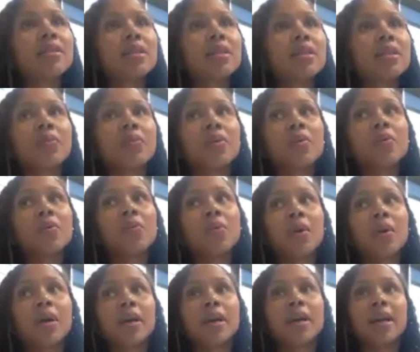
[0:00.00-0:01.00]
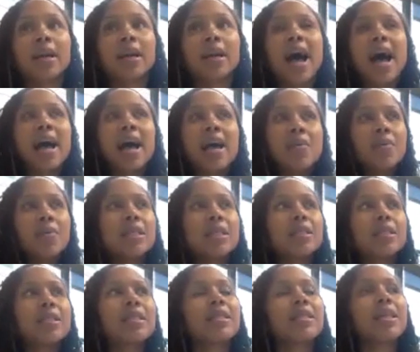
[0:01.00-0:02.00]
or rewarding? I would
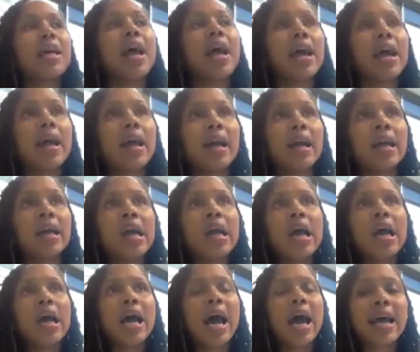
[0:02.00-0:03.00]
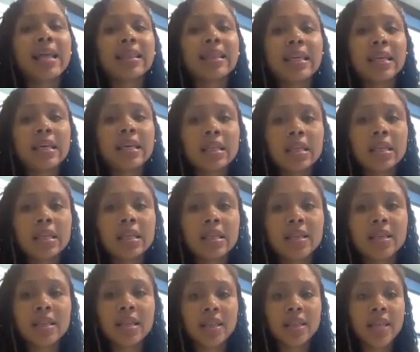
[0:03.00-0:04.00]
say, I think the
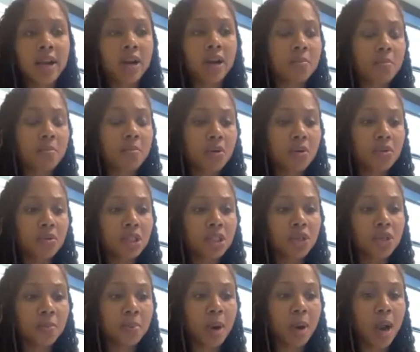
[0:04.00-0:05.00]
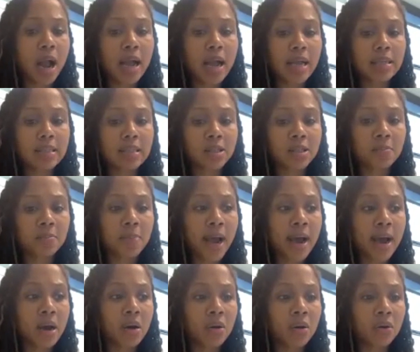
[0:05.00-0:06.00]
thing that they are most surprised
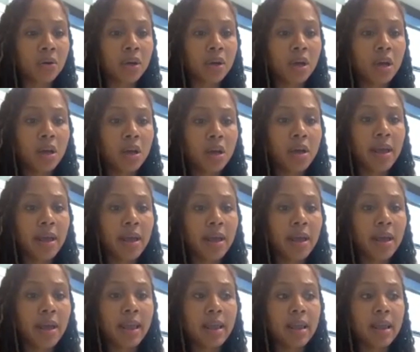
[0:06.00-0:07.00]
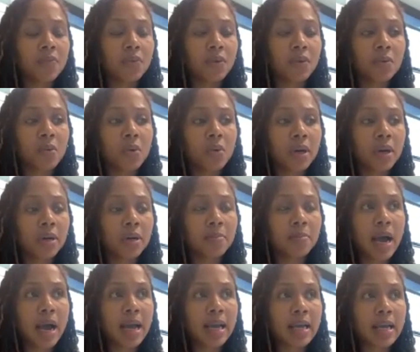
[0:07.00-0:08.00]
about and
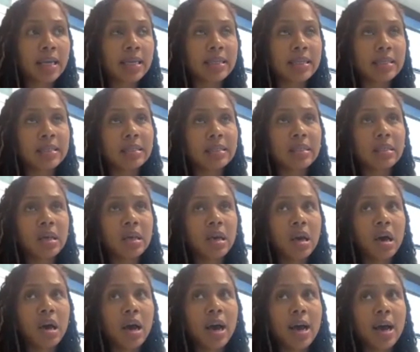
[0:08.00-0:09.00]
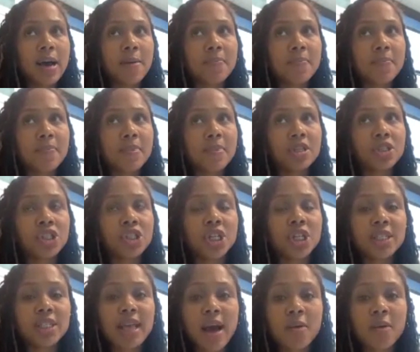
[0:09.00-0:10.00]
rewarded by is
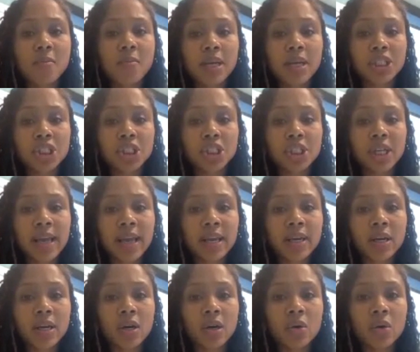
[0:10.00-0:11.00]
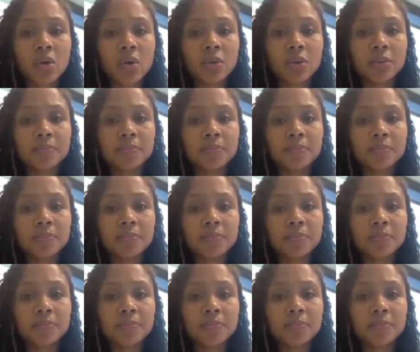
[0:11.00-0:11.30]
just how much Geico